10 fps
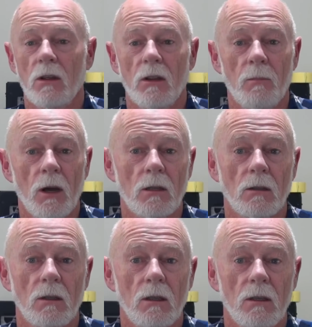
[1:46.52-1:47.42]
the model.
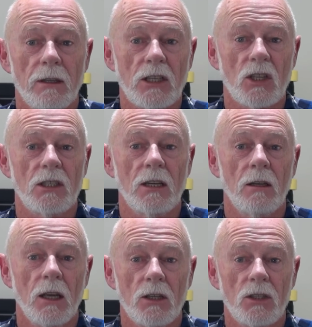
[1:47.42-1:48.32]
They just
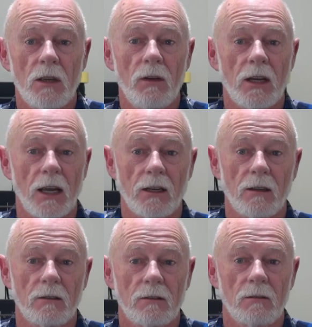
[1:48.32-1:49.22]
send servo data,
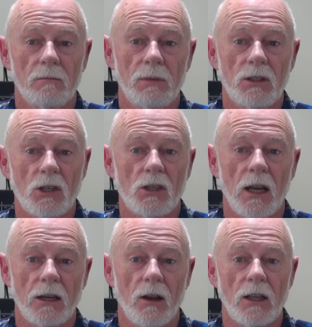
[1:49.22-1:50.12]
position
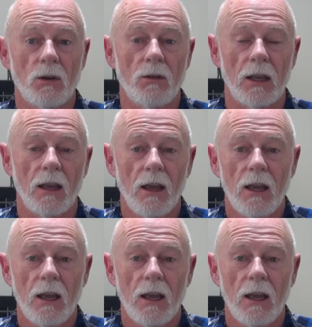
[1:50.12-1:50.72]
data, that sort of thing.